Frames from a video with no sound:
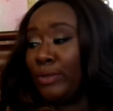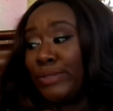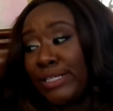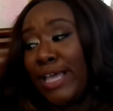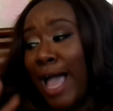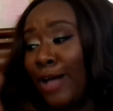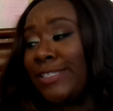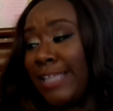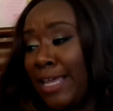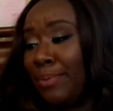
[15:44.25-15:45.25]
We'll see how
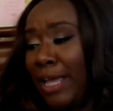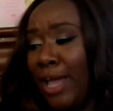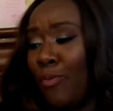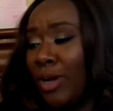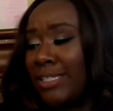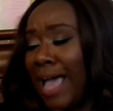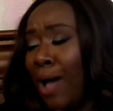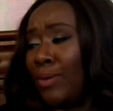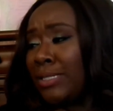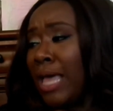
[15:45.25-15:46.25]
said plan works
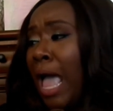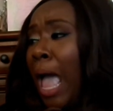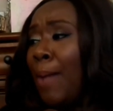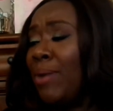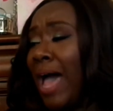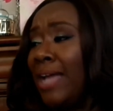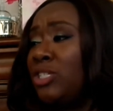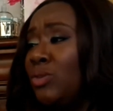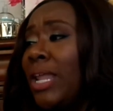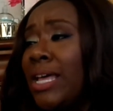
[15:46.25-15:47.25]
out, but I
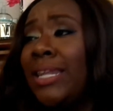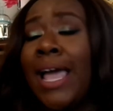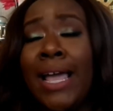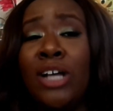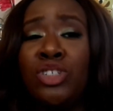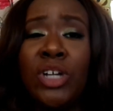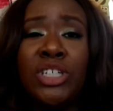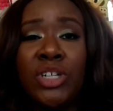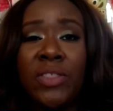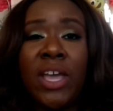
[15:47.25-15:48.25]
do like how
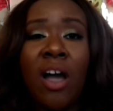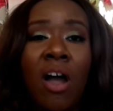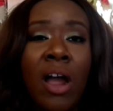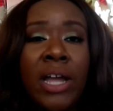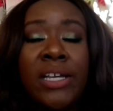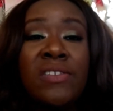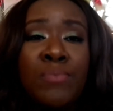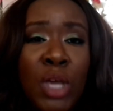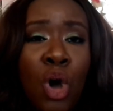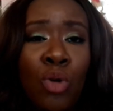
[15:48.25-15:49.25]
structured they are. It gives
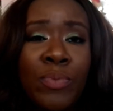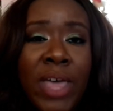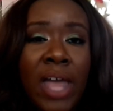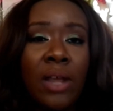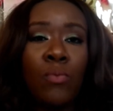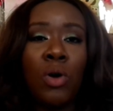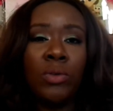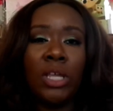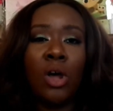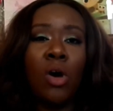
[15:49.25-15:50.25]
me hope that it
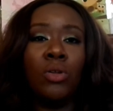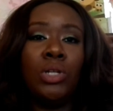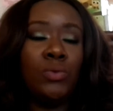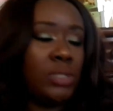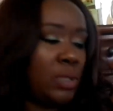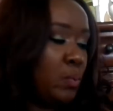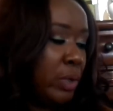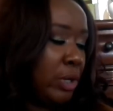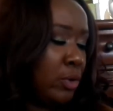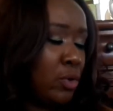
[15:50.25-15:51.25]
won't get all loose and
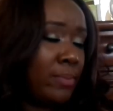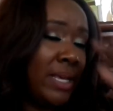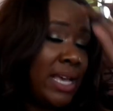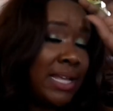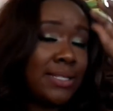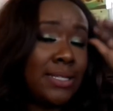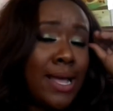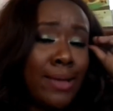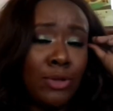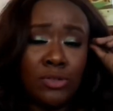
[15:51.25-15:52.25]
weird on me as
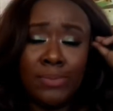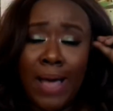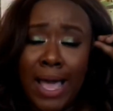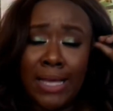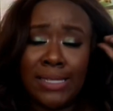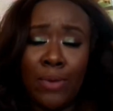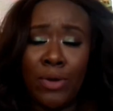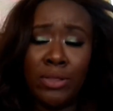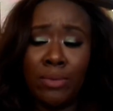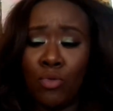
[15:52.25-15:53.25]
time goes by, as I
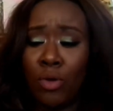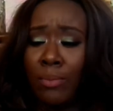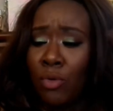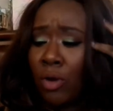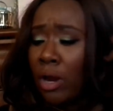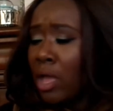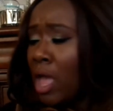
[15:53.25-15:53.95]
wear them more and more.